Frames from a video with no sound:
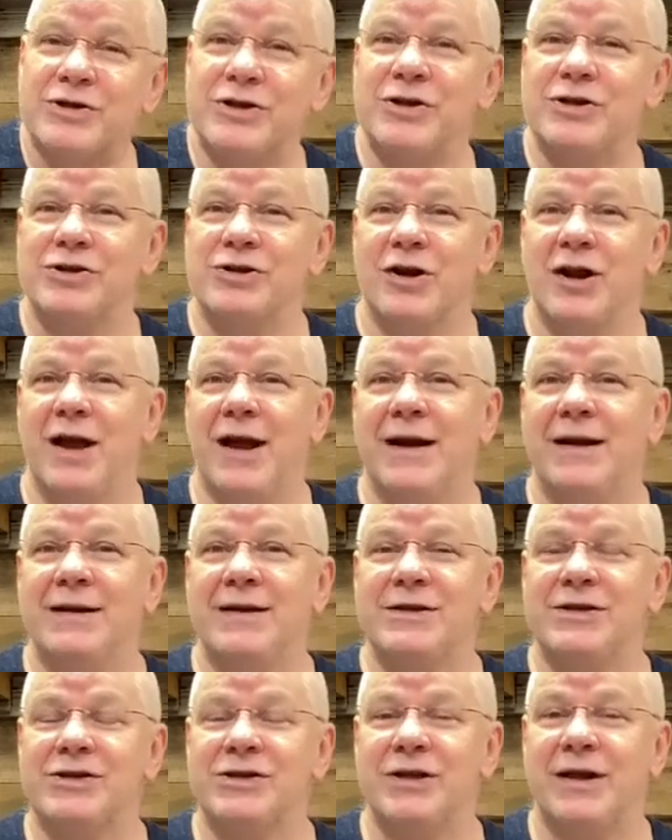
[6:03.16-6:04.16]
to his
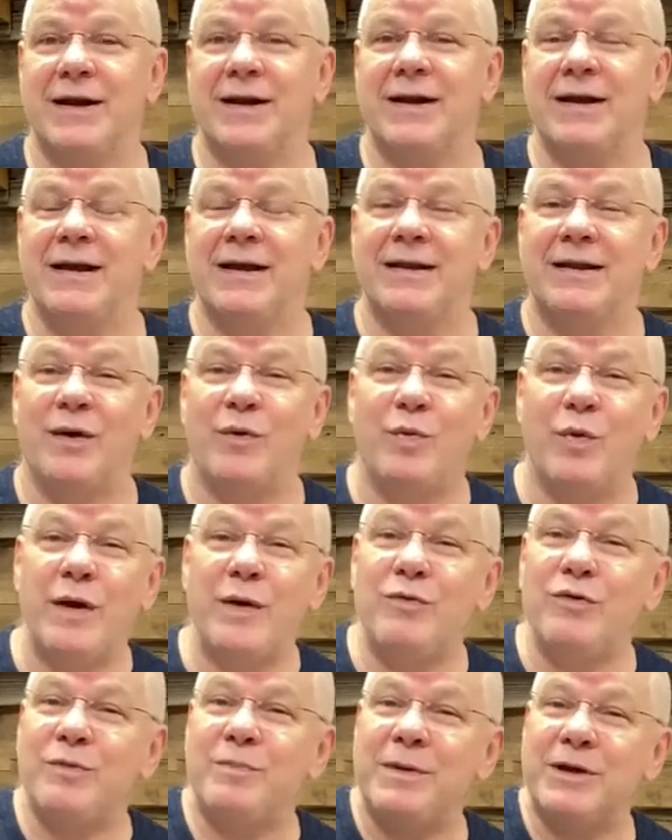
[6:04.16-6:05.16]
likeness, that we would